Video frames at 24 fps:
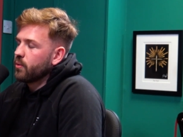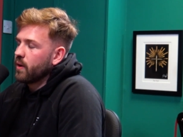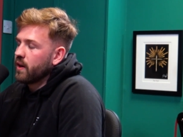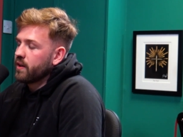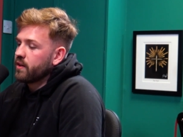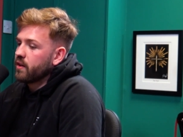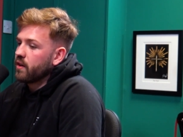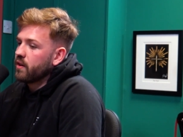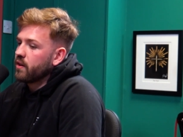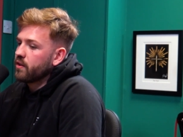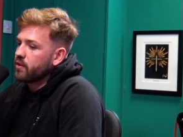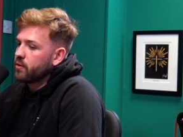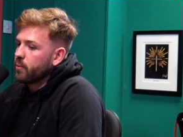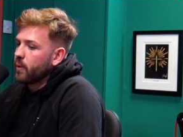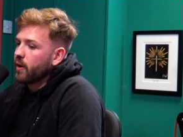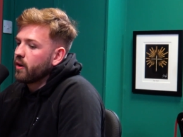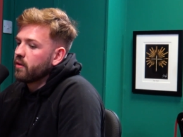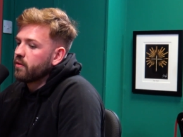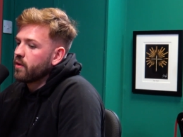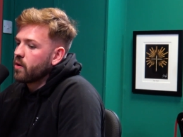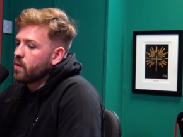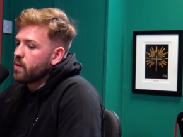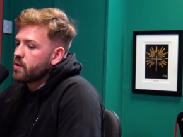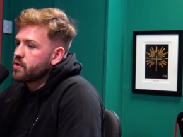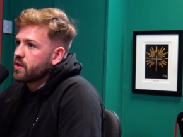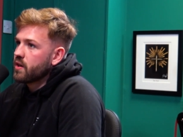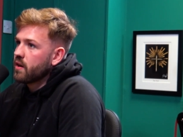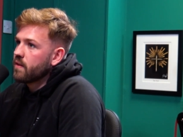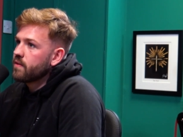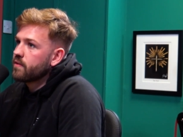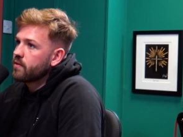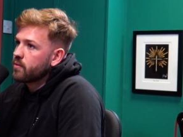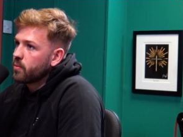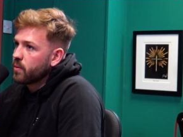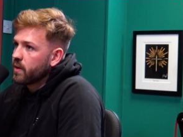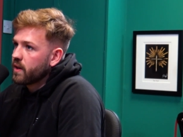I'd done a twelve-hour
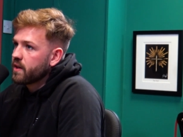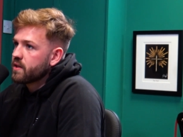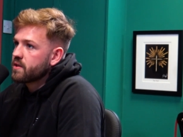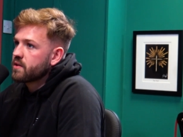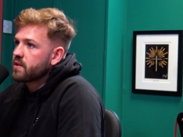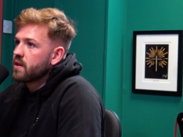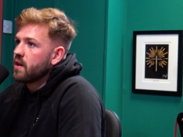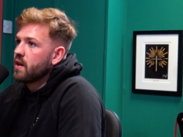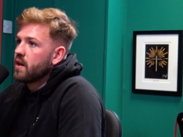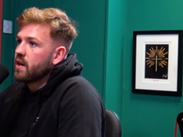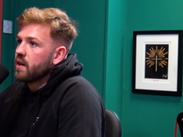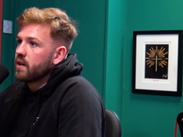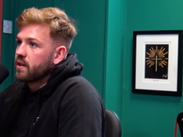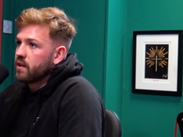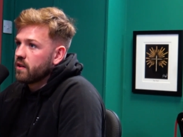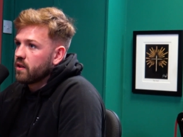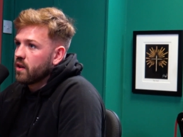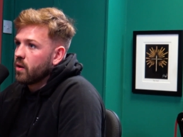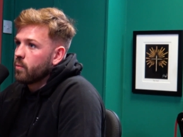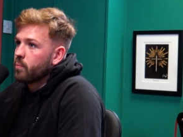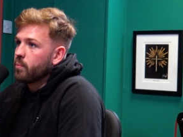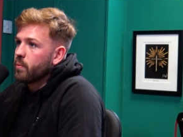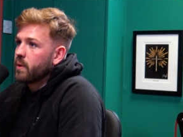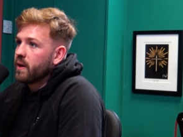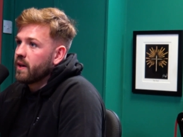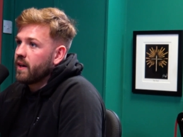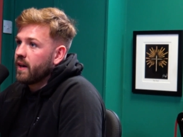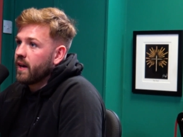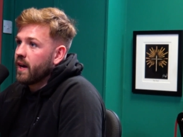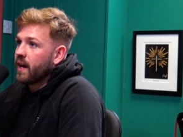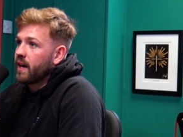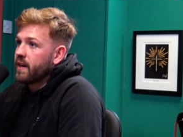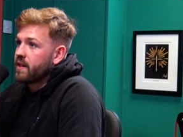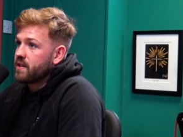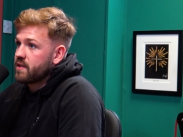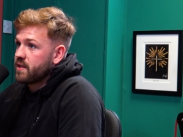shift with this Colombian
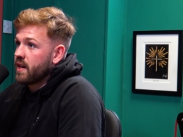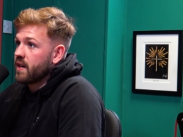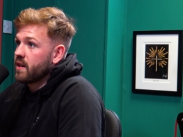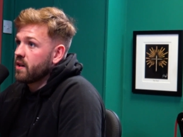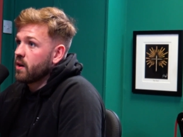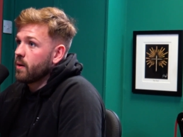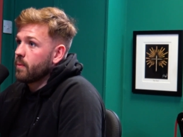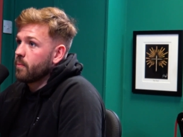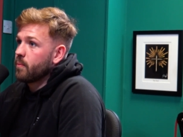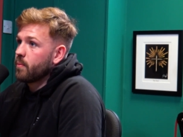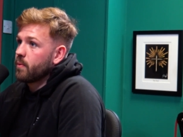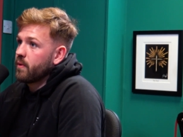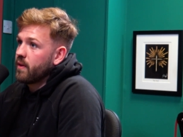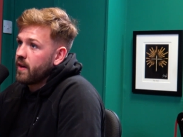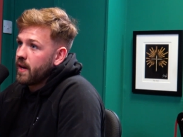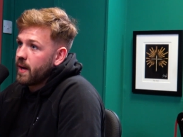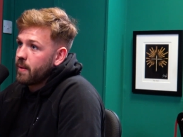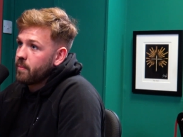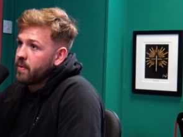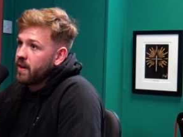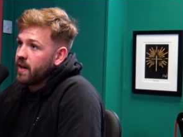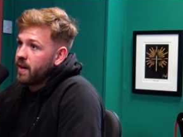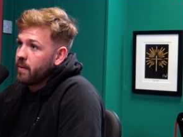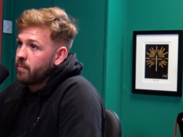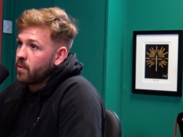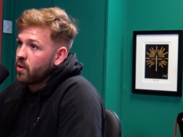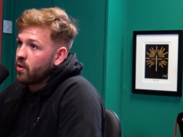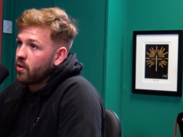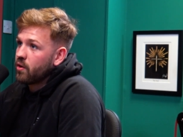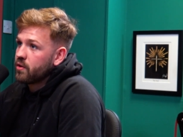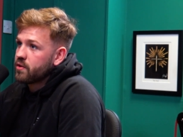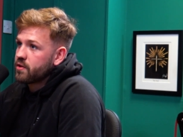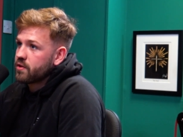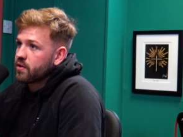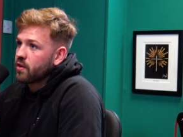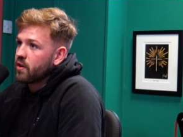guy setting up the Eminem
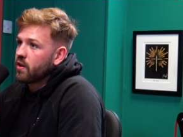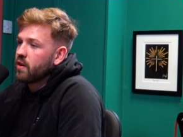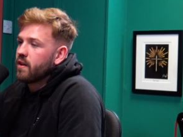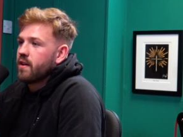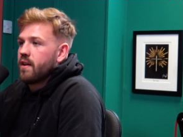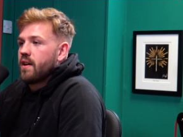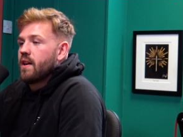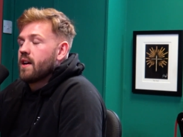concert,